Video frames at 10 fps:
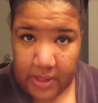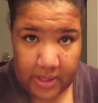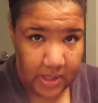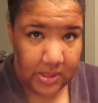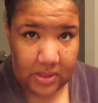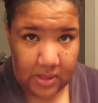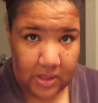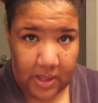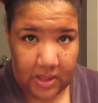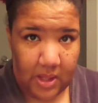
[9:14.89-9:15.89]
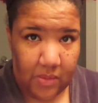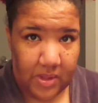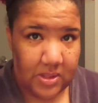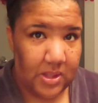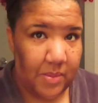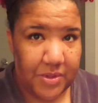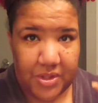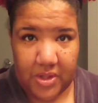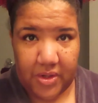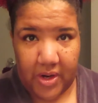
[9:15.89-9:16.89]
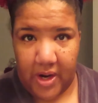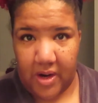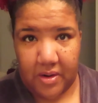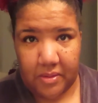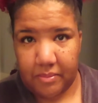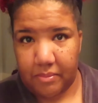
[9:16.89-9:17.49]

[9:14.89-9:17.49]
It doesn't look like that when it's down, but you know your hair